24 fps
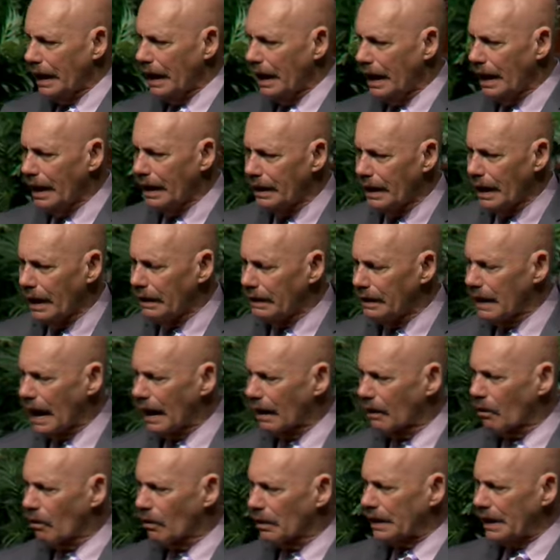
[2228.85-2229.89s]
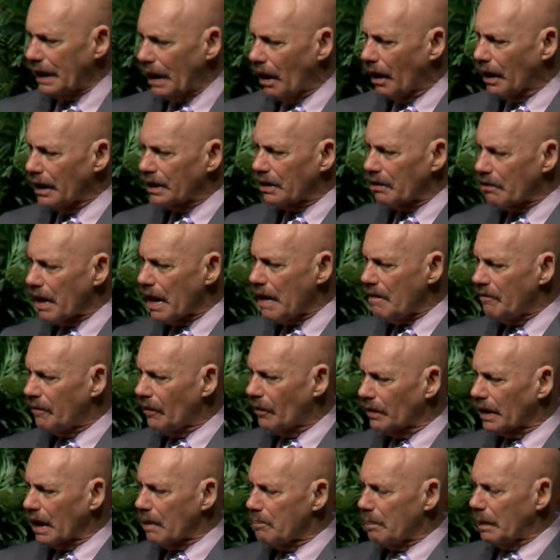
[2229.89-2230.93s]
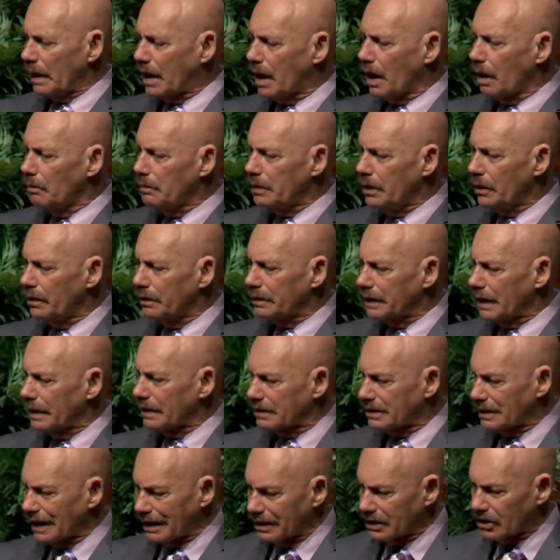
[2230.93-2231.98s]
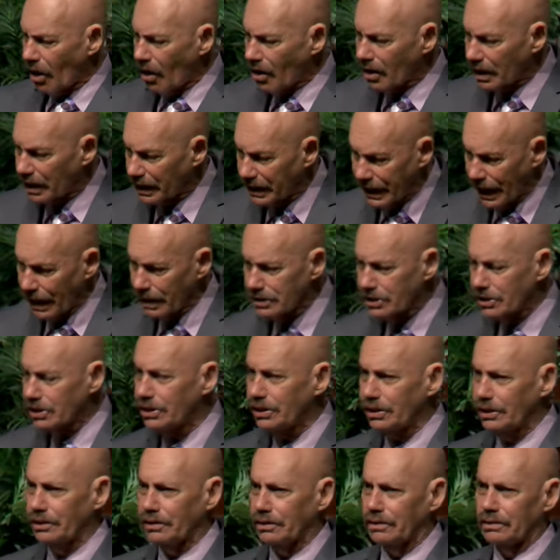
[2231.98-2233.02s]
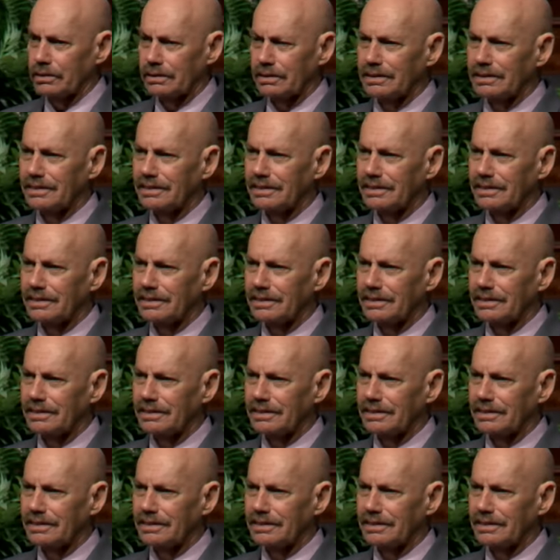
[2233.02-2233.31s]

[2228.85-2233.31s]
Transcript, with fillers: and they're not only ungrateful, they become your, they, they talk against you.